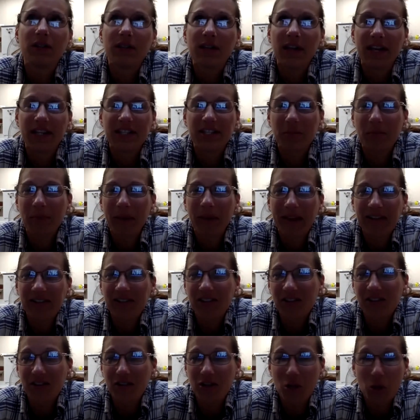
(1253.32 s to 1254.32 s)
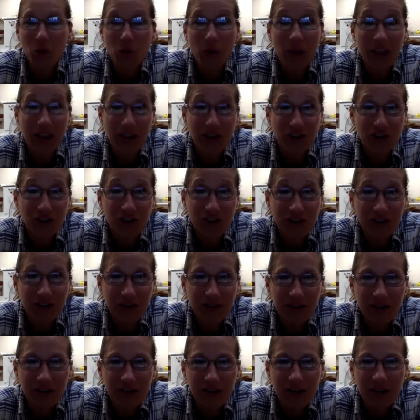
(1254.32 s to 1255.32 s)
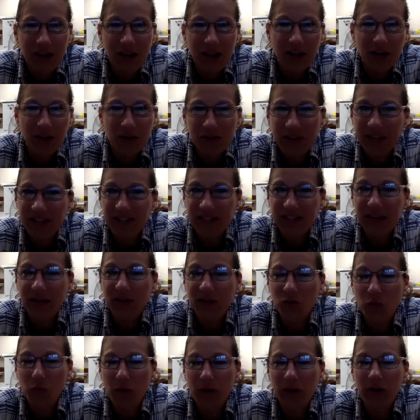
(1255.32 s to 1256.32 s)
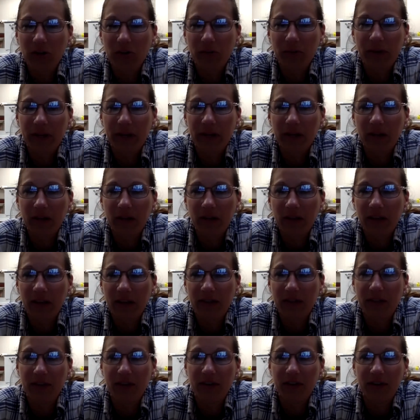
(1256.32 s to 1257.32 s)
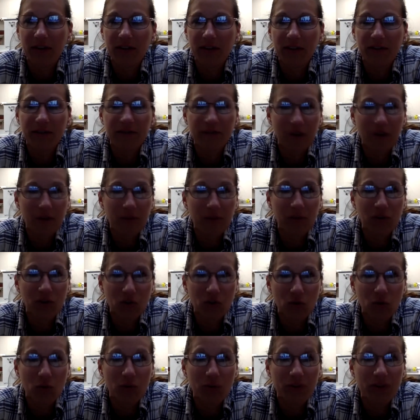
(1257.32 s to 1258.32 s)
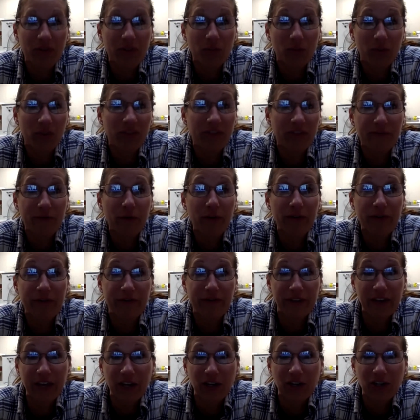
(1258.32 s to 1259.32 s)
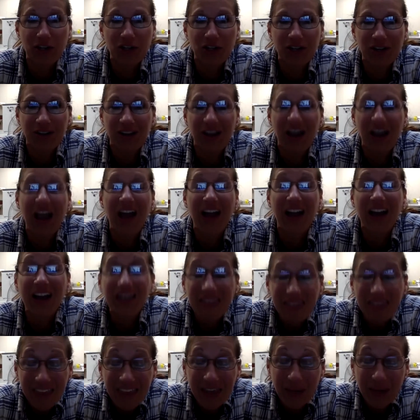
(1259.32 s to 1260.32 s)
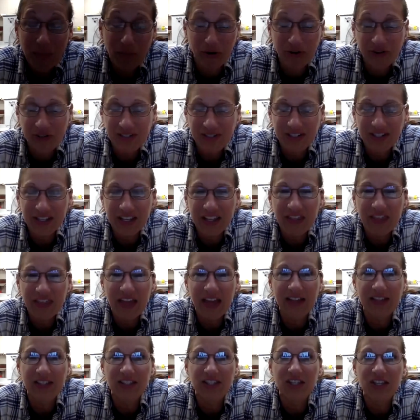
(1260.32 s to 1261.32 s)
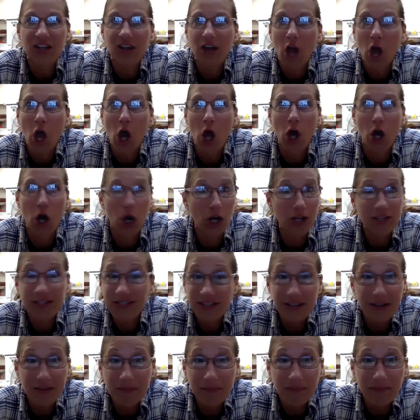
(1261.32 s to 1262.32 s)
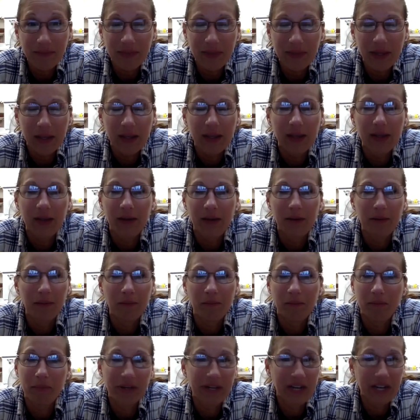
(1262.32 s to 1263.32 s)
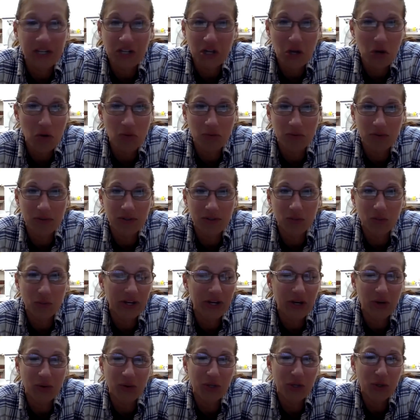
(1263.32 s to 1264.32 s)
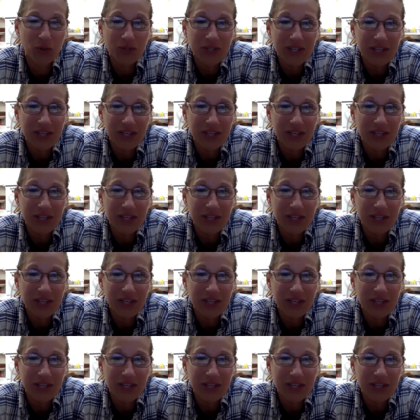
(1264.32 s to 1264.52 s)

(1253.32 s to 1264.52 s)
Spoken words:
it depends on the location. I know that sounds weird, but like the farm to school with the free fish, I think personally that's awesome, but we don't use